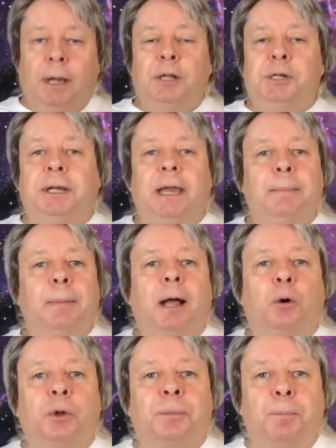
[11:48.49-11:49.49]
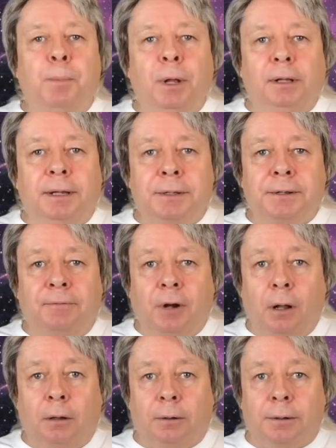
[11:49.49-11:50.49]
She came back with millions of
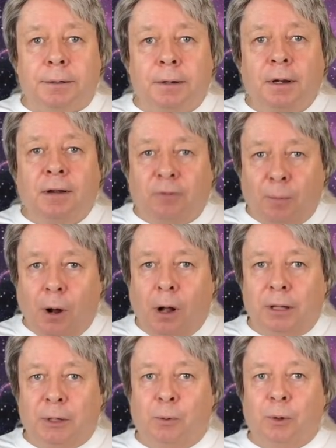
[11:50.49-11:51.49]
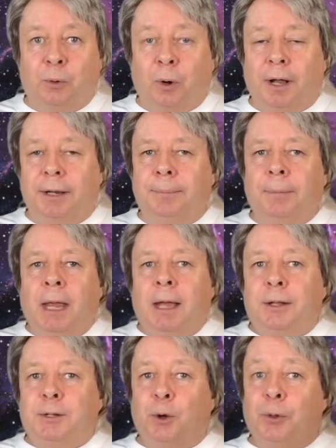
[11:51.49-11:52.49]
dollars from Hollywood, right?
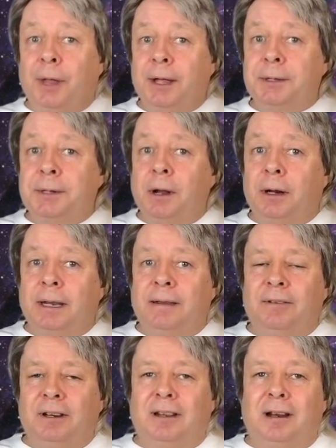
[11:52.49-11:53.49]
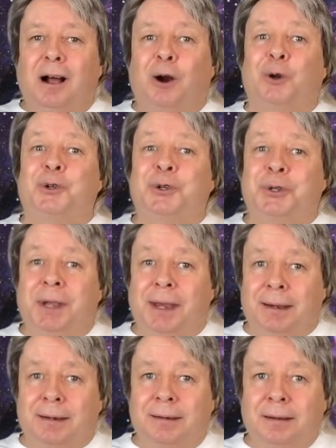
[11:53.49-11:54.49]
So that's not even in our
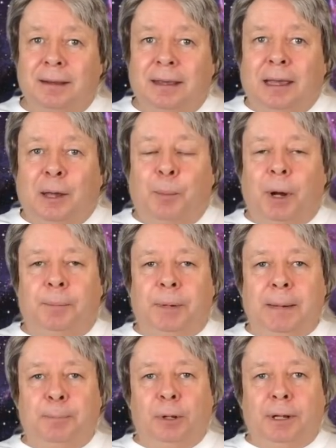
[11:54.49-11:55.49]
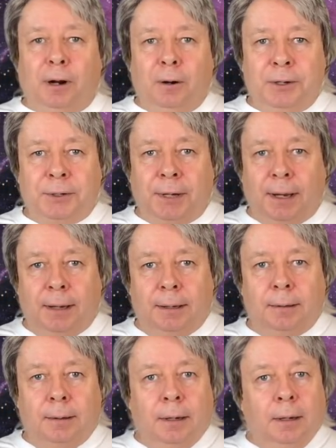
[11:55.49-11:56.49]
state. But people in our
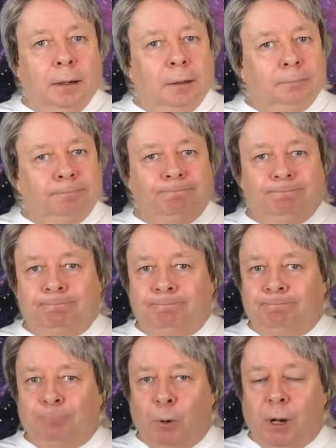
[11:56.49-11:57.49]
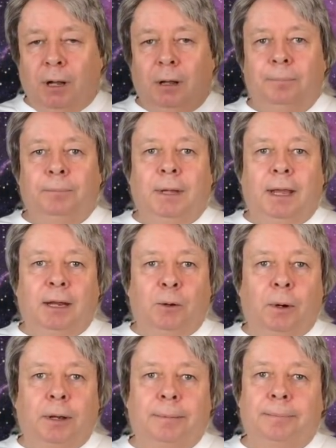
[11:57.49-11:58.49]
state, well,
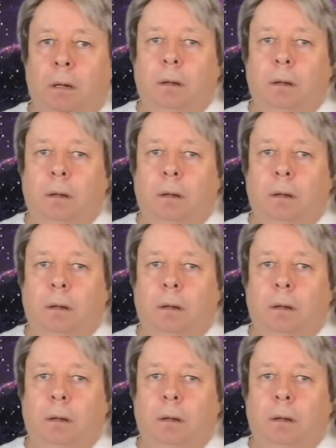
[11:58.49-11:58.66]
anyway.